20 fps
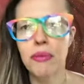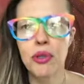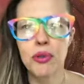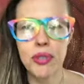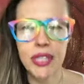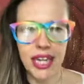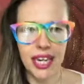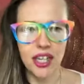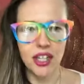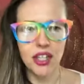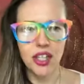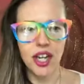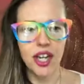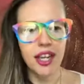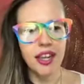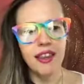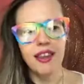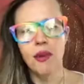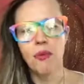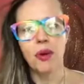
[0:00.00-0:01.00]

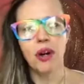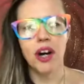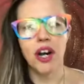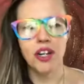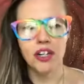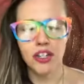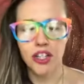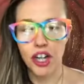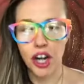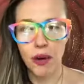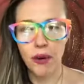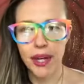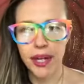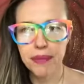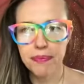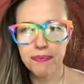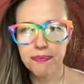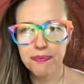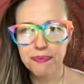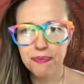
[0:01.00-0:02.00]
mutation that we're
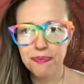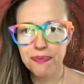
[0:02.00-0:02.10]
undergoing.